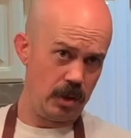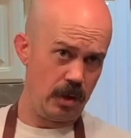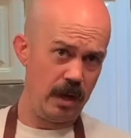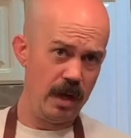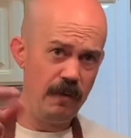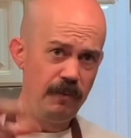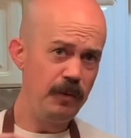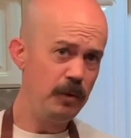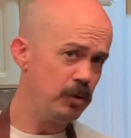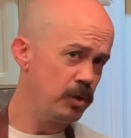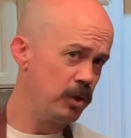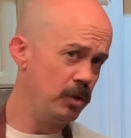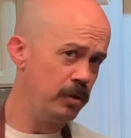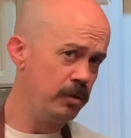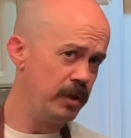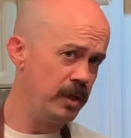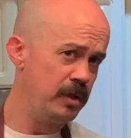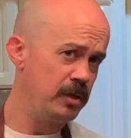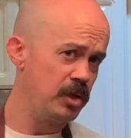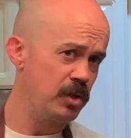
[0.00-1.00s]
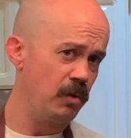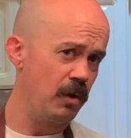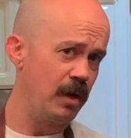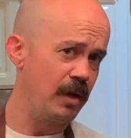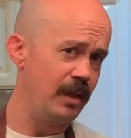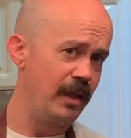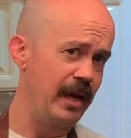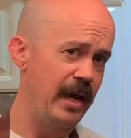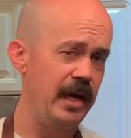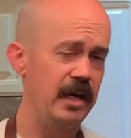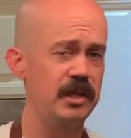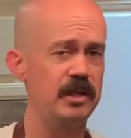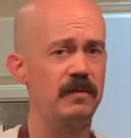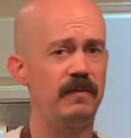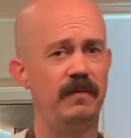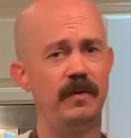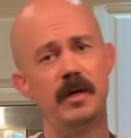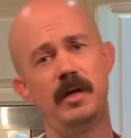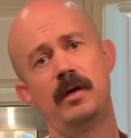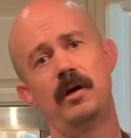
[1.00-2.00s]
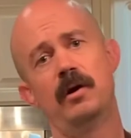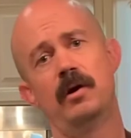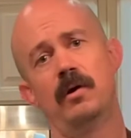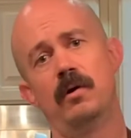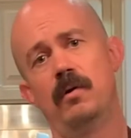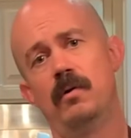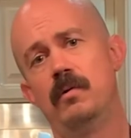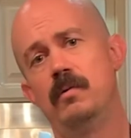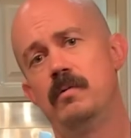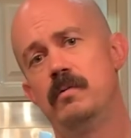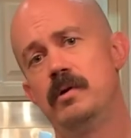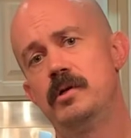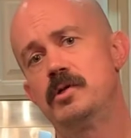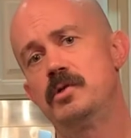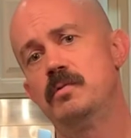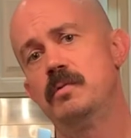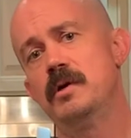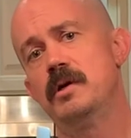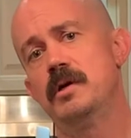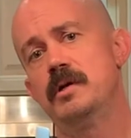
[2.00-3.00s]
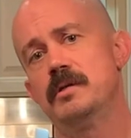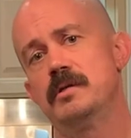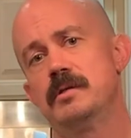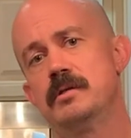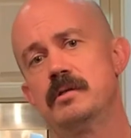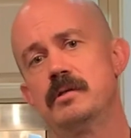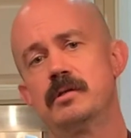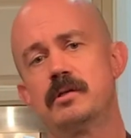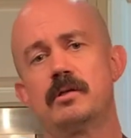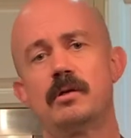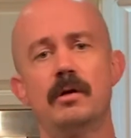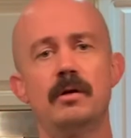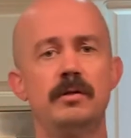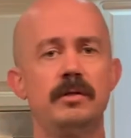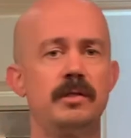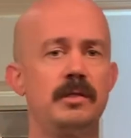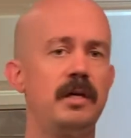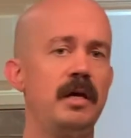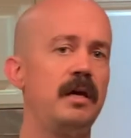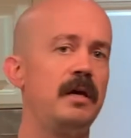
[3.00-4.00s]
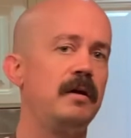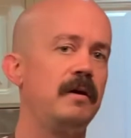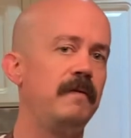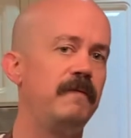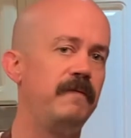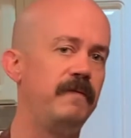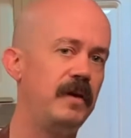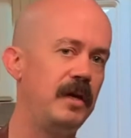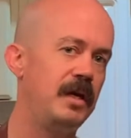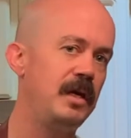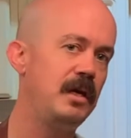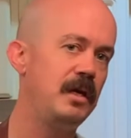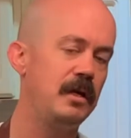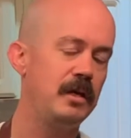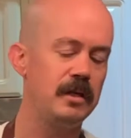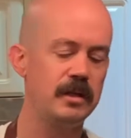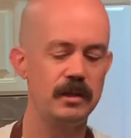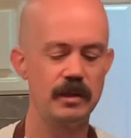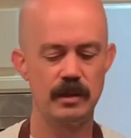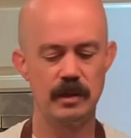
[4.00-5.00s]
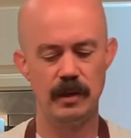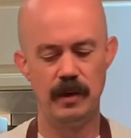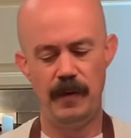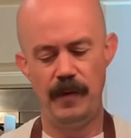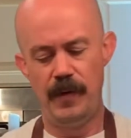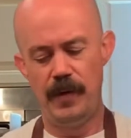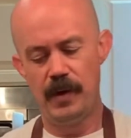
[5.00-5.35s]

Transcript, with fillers: So if you tuned into our last video, which was skirt steak fajitas,